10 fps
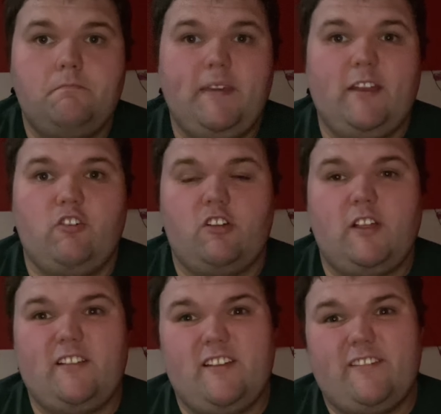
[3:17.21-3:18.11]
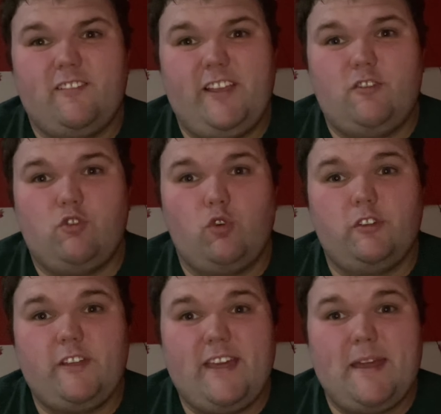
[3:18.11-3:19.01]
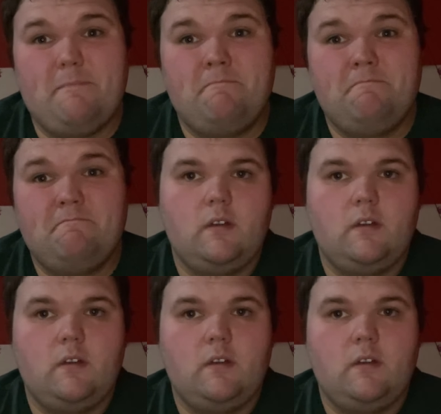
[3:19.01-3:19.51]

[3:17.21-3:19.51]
Being relentlessly cruel to them.